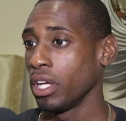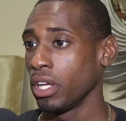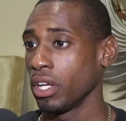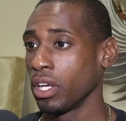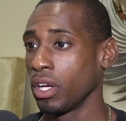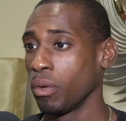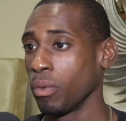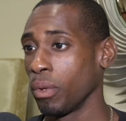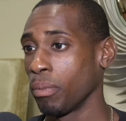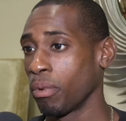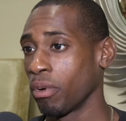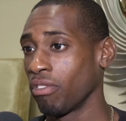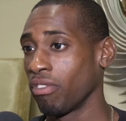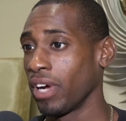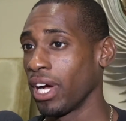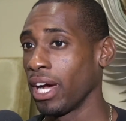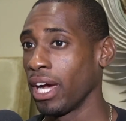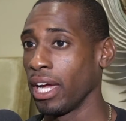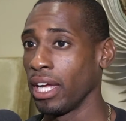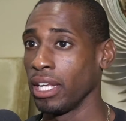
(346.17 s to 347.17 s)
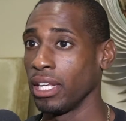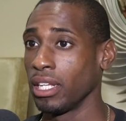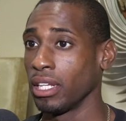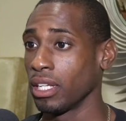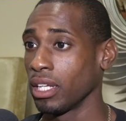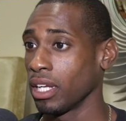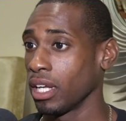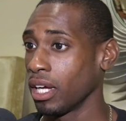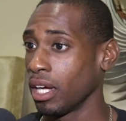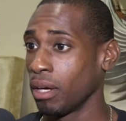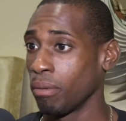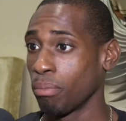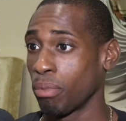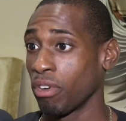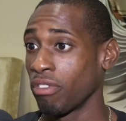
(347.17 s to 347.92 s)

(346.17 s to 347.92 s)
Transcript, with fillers: You know, we provide um,